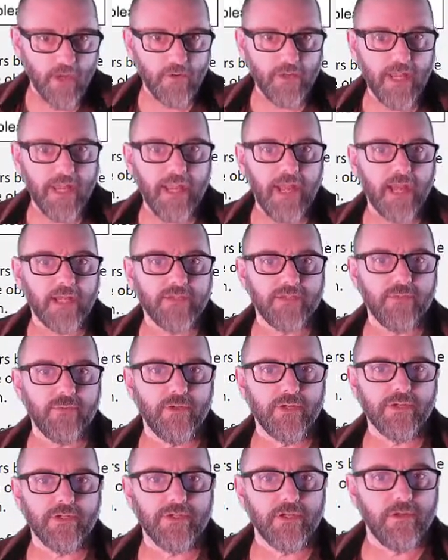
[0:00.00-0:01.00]
Okay, I do
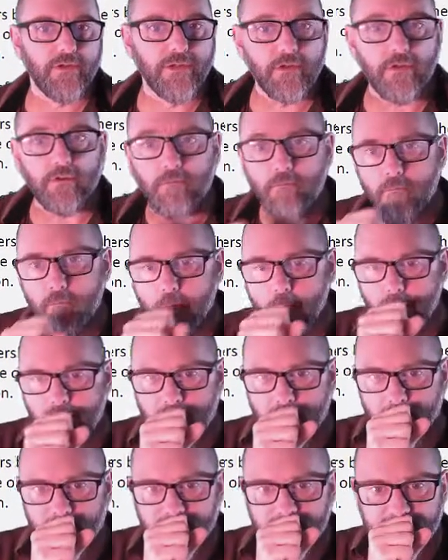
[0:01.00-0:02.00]
want to show you,
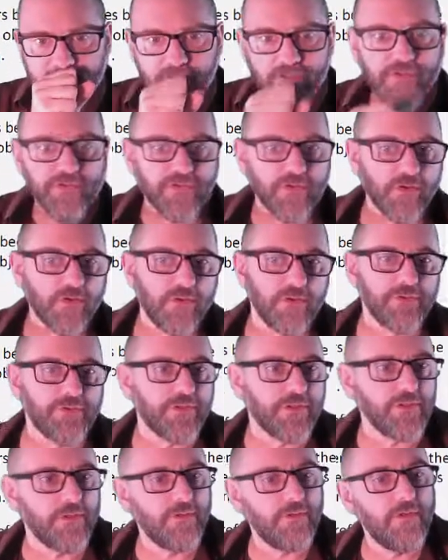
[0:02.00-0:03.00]
this is circle
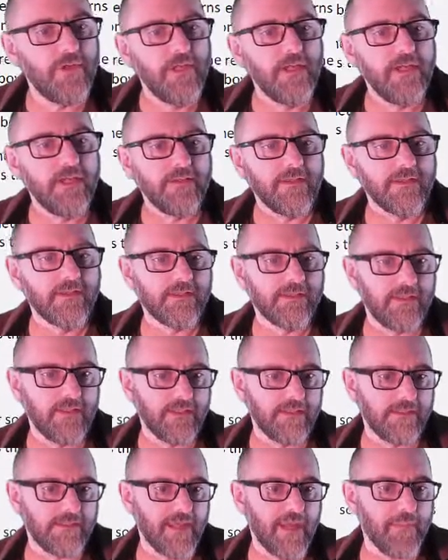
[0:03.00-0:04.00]
2. This is in
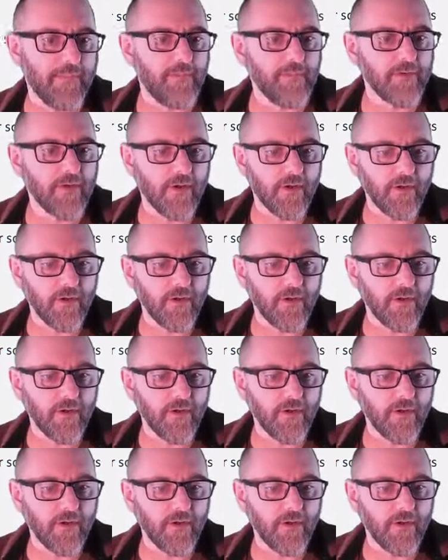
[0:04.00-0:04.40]
the sample